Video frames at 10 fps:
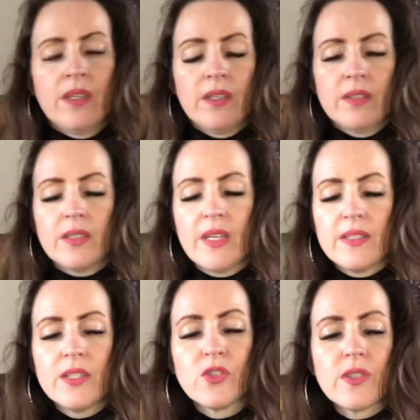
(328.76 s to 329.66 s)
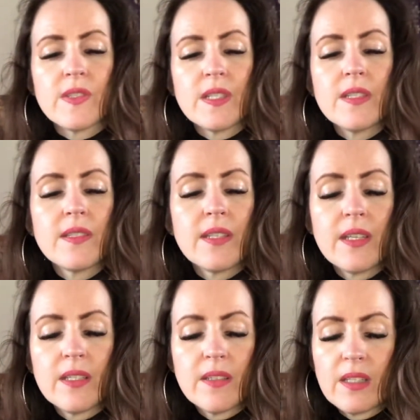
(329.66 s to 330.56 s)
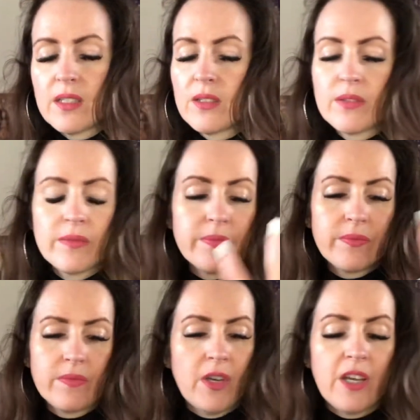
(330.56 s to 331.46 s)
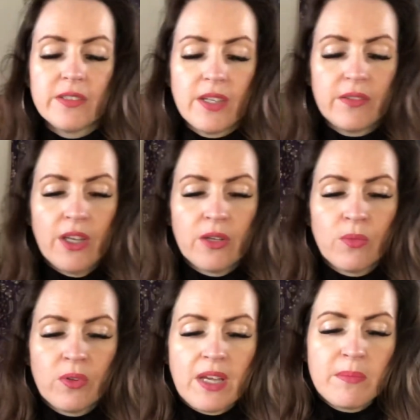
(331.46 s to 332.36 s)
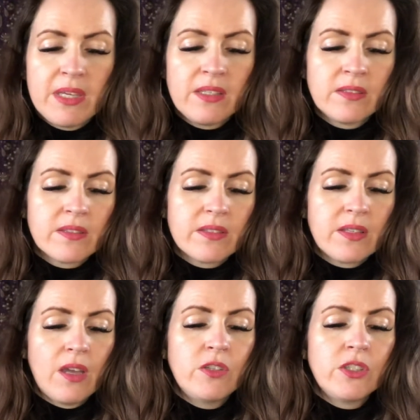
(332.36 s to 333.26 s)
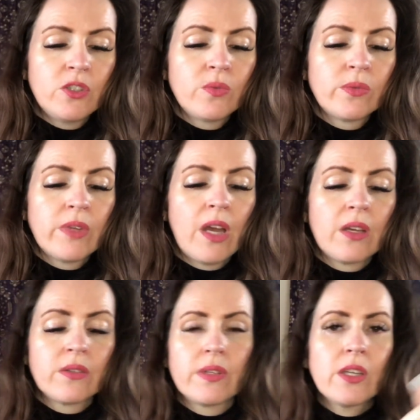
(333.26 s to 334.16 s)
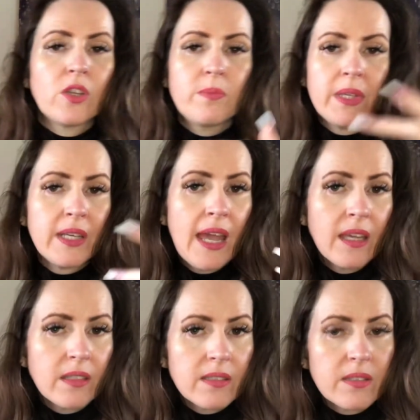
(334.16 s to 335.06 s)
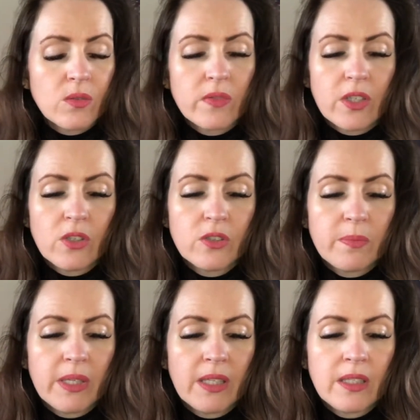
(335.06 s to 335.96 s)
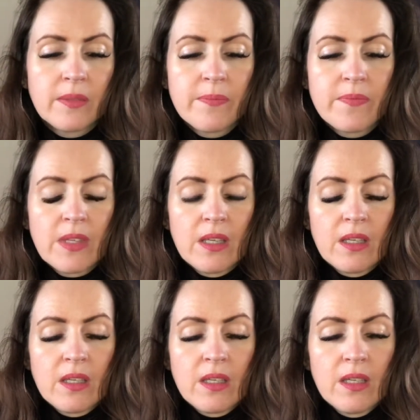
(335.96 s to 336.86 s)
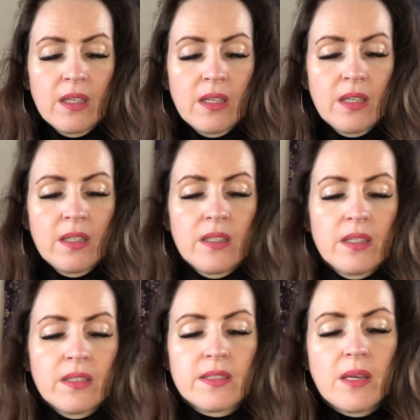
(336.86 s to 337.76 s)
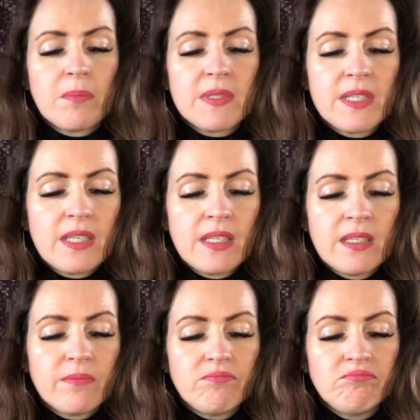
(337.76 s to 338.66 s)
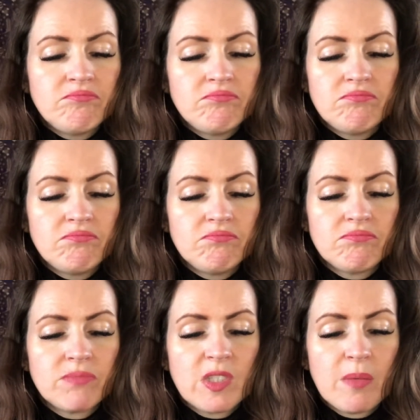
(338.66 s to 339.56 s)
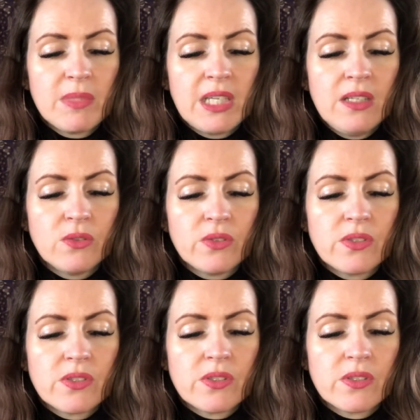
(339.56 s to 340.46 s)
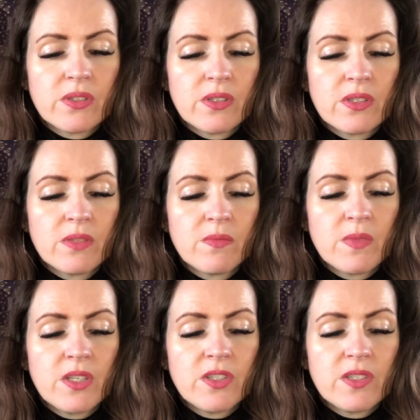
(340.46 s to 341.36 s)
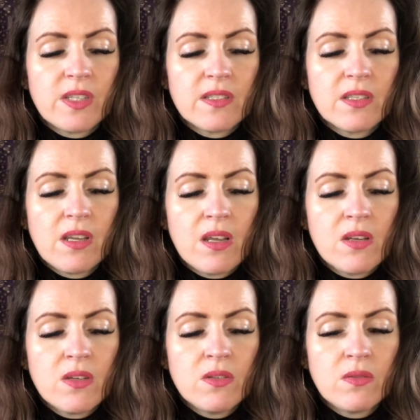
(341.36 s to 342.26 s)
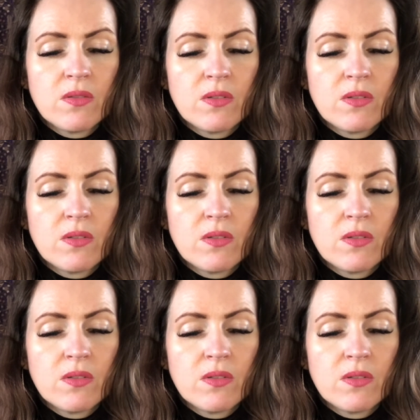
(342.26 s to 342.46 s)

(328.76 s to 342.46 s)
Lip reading: So that's interesting, isn't it? Now, I don't know what that means. Only you will know. It could be an ex, or it could be somebody else that just doesn't know